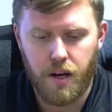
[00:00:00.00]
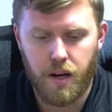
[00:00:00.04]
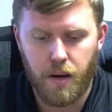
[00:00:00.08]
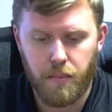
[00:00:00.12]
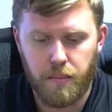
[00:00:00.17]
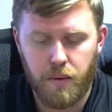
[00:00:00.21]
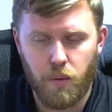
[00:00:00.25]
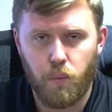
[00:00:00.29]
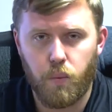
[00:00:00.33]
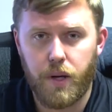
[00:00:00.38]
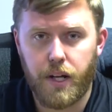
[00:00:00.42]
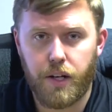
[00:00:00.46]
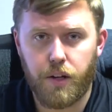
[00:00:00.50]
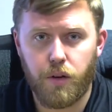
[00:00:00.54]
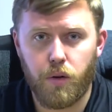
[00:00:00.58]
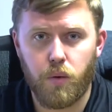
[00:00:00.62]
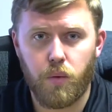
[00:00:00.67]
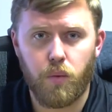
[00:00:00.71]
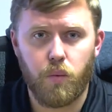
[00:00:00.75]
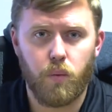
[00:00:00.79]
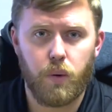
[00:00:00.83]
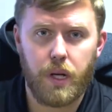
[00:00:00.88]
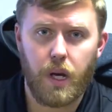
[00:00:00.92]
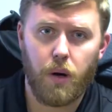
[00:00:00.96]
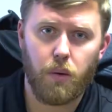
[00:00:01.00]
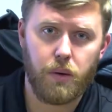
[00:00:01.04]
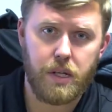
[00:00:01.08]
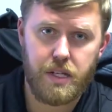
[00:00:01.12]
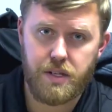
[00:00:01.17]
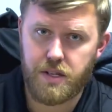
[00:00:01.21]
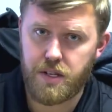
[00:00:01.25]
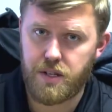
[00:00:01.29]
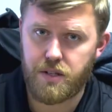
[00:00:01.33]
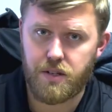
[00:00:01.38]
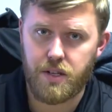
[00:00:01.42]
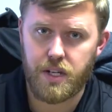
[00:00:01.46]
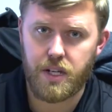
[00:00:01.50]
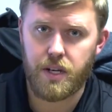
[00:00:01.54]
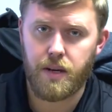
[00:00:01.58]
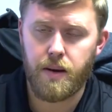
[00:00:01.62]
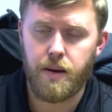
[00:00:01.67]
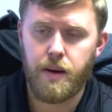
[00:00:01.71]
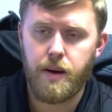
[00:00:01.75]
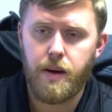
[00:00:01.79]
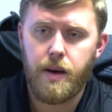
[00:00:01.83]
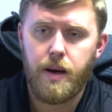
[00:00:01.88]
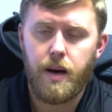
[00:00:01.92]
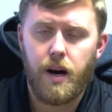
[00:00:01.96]
That we always CC
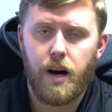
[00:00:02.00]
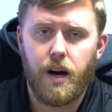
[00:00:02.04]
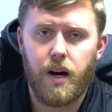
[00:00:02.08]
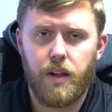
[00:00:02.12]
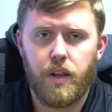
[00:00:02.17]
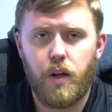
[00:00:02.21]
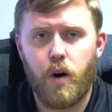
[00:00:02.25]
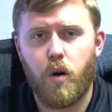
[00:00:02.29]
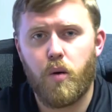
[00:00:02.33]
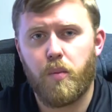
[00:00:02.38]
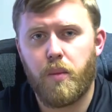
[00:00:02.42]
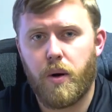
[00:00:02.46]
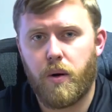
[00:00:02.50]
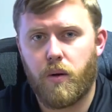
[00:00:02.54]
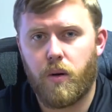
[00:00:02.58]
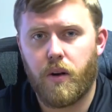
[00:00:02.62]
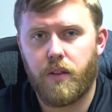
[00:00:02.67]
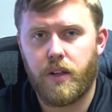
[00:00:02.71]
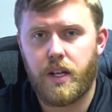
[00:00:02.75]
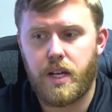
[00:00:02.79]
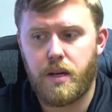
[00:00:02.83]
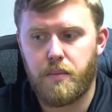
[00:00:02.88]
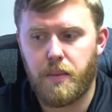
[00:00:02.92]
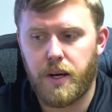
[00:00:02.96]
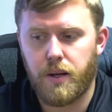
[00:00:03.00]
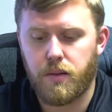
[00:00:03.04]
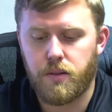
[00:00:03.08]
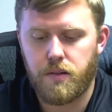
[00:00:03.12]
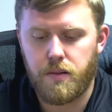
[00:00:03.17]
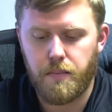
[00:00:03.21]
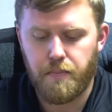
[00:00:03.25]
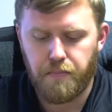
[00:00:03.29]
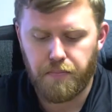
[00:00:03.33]
the homeowner on the emails.